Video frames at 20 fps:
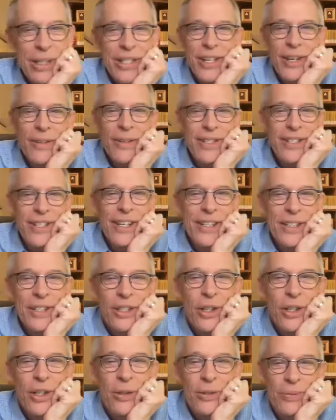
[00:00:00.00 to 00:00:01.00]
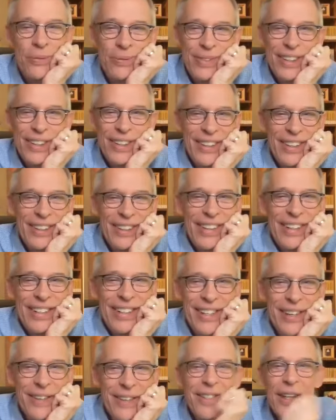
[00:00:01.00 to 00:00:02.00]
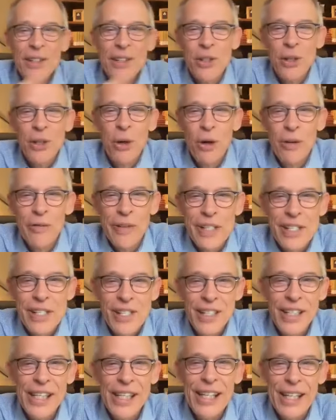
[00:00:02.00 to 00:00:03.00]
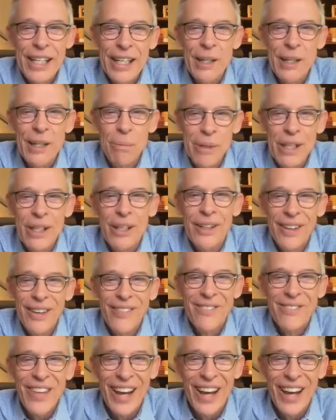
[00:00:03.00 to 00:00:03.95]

it sounds like I was Je- stuck. It sounds like Jehovah sneaky to me. It was